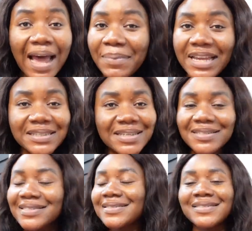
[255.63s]

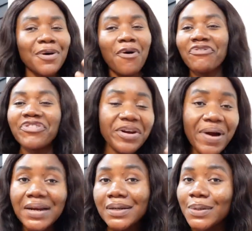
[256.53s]
damages or
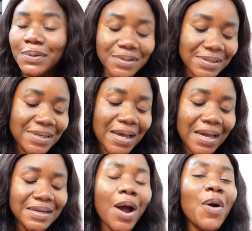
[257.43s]
free radicals
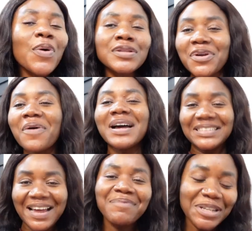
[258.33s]
that will want to
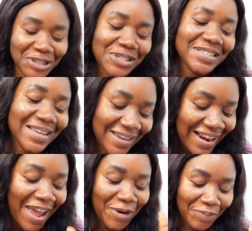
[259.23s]
come and damage your
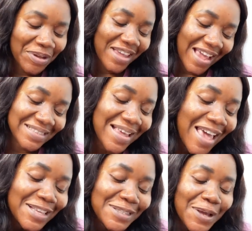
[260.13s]
skin. I hope you
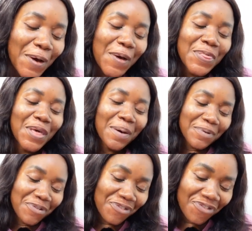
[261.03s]
get. So
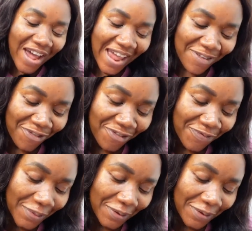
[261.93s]
number five